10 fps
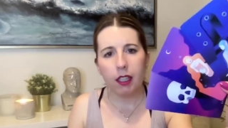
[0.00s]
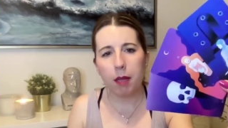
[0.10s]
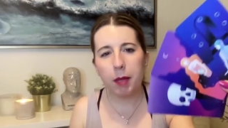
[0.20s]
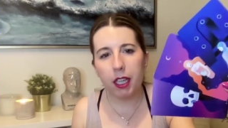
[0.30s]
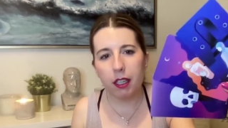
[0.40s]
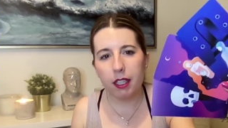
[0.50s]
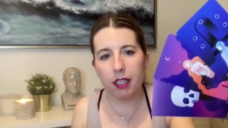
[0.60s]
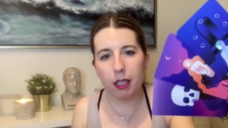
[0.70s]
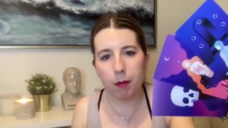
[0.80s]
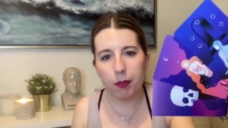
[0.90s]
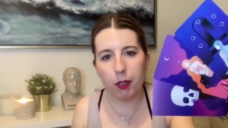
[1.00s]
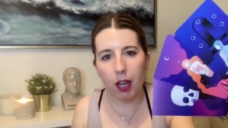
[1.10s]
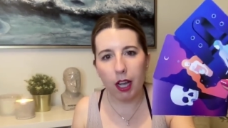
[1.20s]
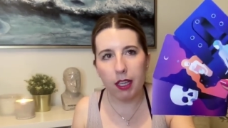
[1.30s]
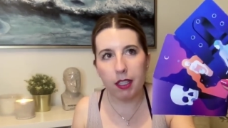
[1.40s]
I mean, did some of you
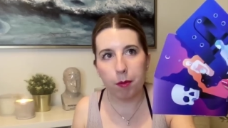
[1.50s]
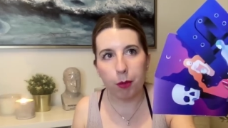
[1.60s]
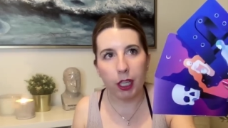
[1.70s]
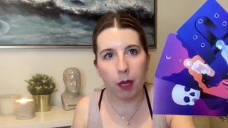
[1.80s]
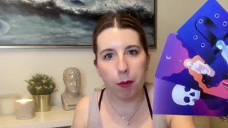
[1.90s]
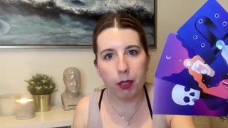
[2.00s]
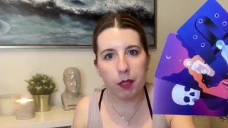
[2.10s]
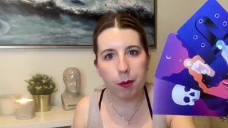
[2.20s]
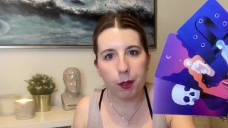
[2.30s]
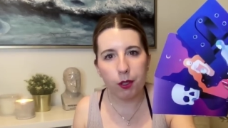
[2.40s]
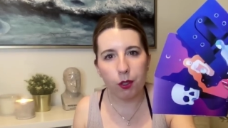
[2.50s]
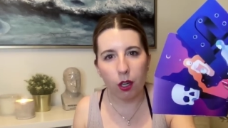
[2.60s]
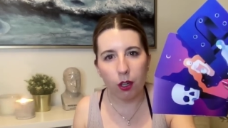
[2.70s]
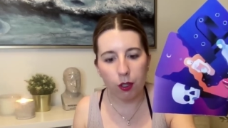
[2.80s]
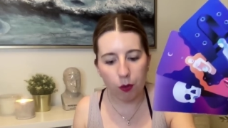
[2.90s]
guys break up with this person or
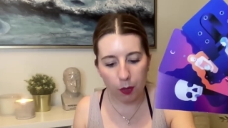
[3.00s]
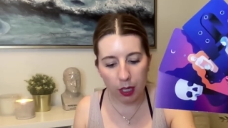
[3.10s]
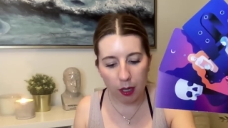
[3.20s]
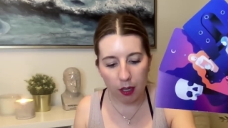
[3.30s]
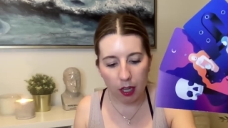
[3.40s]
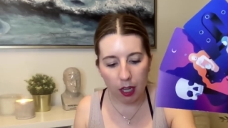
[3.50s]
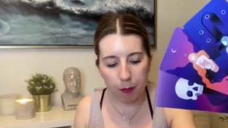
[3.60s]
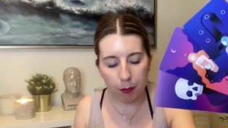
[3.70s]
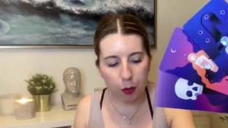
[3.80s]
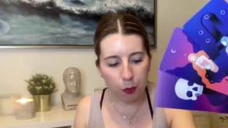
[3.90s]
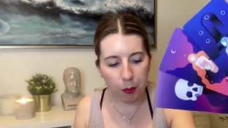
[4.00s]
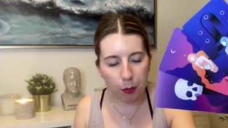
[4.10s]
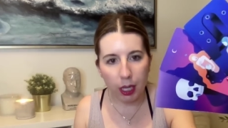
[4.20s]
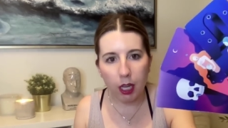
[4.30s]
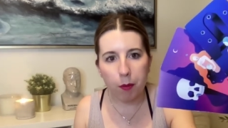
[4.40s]
are you going um, through a
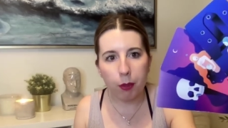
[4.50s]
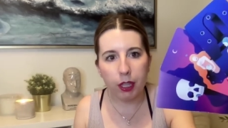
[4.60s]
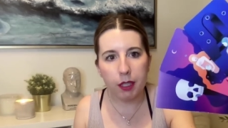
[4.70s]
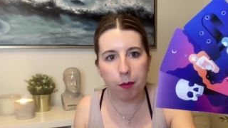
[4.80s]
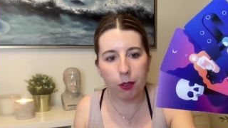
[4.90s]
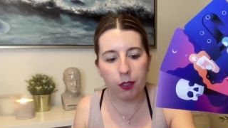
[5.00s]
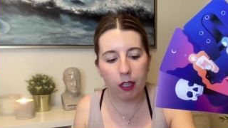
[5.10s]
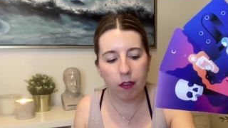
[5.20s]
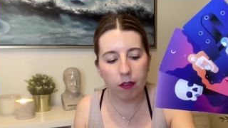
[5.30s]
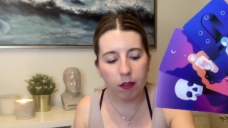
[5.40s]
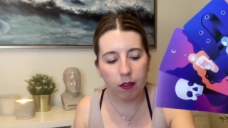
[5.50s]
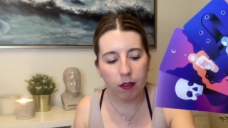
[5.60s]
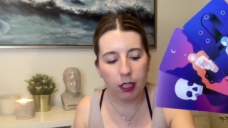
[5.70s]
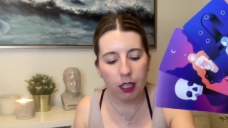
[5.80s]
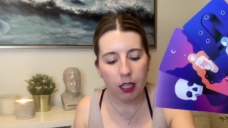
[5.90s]
breakup with this person?
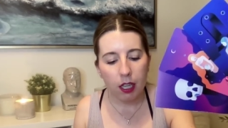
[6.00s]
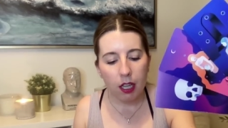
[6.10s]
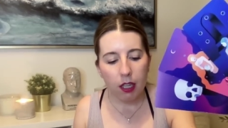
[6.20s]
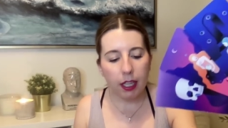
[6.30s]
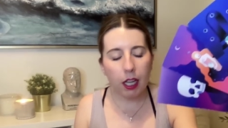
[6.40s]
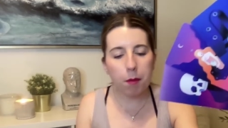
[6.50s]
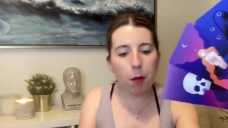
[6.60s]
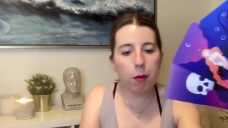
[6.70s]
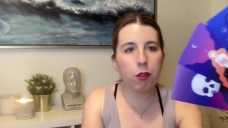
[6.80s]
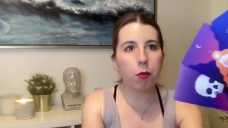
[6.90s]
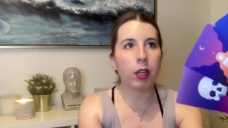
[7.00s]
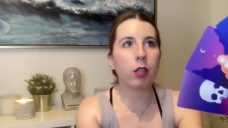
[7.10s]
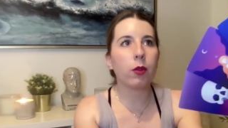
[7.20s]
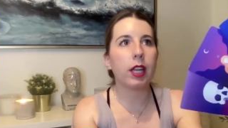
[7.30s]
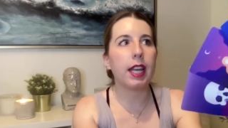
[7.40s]
Like, I'm almost
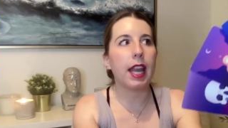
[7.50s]
wondering